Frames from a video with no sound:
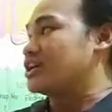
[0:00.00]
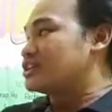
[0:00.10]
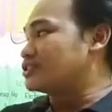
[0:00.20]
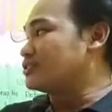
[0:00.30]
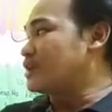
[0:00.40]

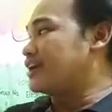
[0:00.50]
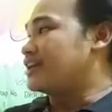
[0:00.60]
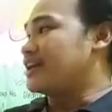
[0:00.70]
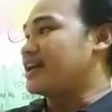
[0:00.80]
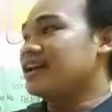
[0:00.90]
So are
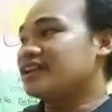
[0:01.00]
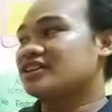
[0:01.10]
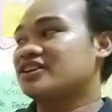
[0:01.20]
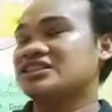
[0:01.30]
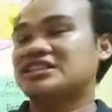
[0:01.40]
the
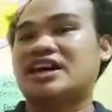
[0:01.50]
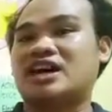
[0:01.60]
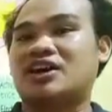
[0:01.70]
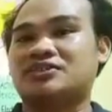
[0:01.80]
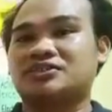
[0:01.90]
electrons in the
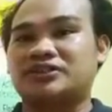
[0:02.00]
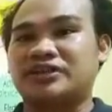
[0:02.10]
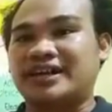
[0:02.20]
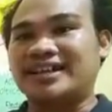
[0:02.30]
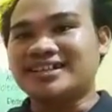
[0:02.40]
outer
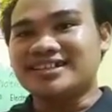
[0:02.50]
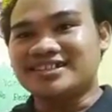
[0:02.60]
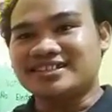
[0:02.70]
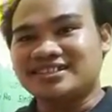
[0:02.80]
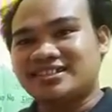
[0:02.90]

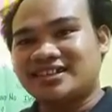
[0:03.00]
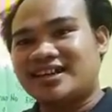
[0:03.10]
energy